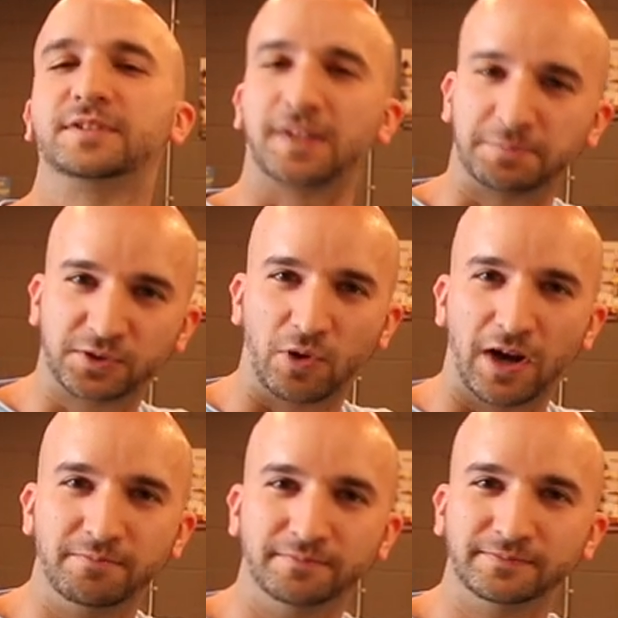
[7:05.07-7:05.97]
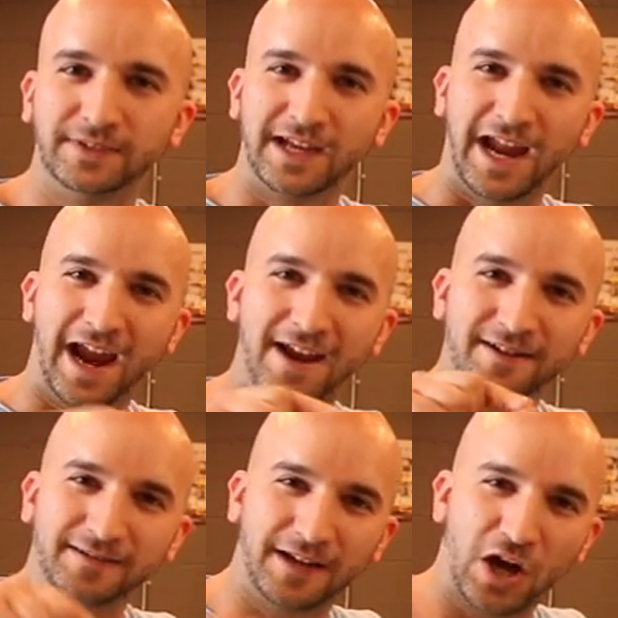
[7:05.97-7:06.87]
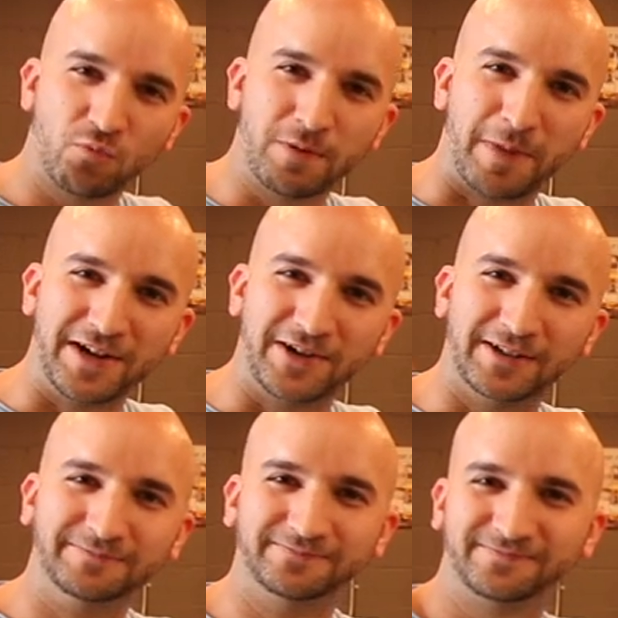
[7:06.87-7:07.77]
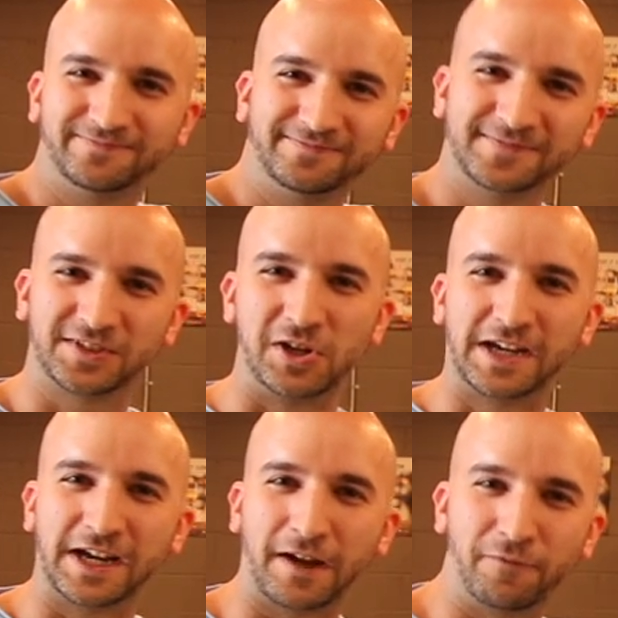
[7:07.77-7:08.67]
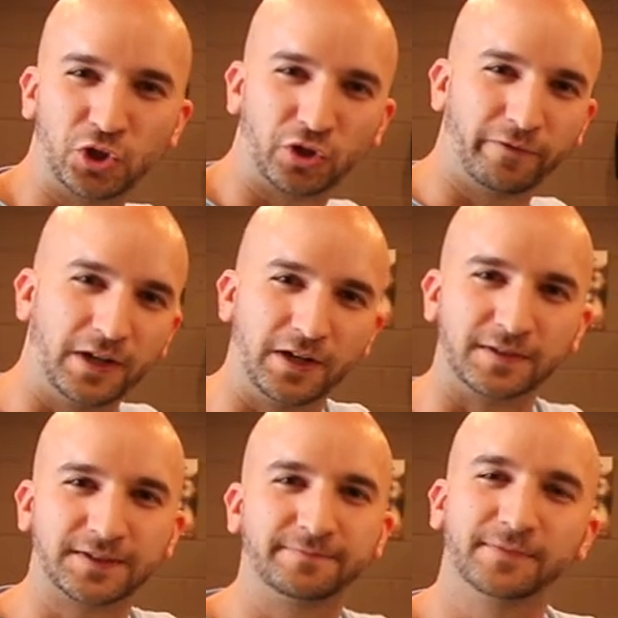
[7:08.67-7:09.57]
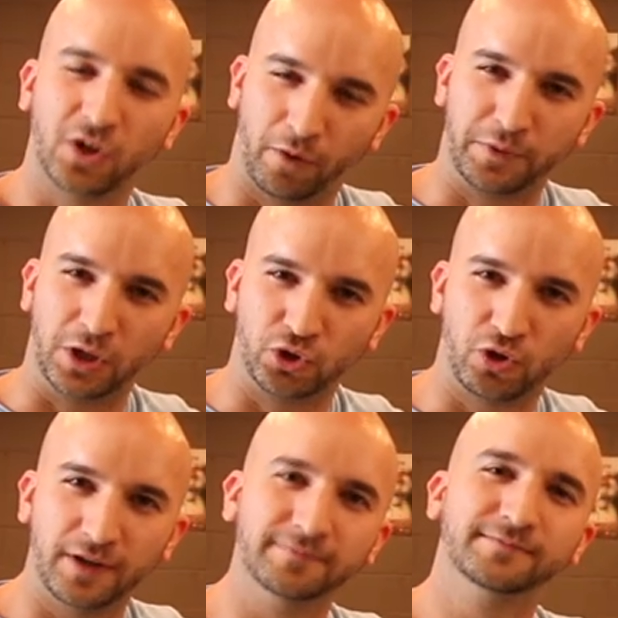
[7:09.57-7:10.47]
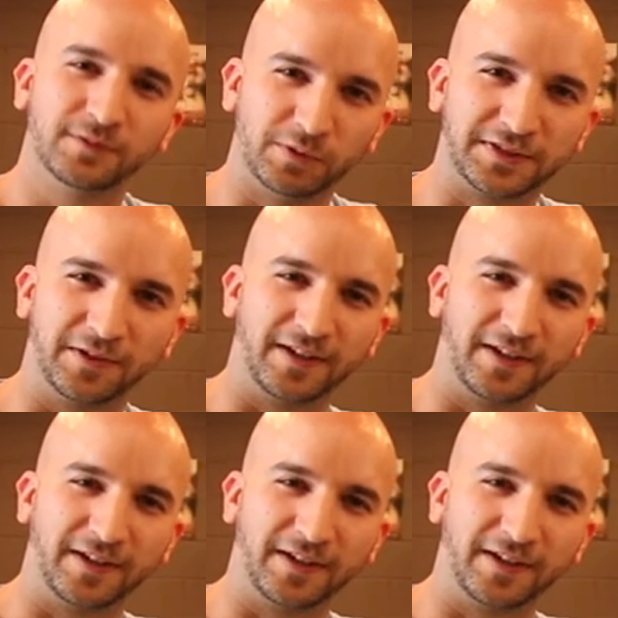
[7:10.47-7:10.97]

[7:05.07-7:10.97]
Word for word: subscribe, and reminder so you can get future videos. Hope you enjoy. We'll see you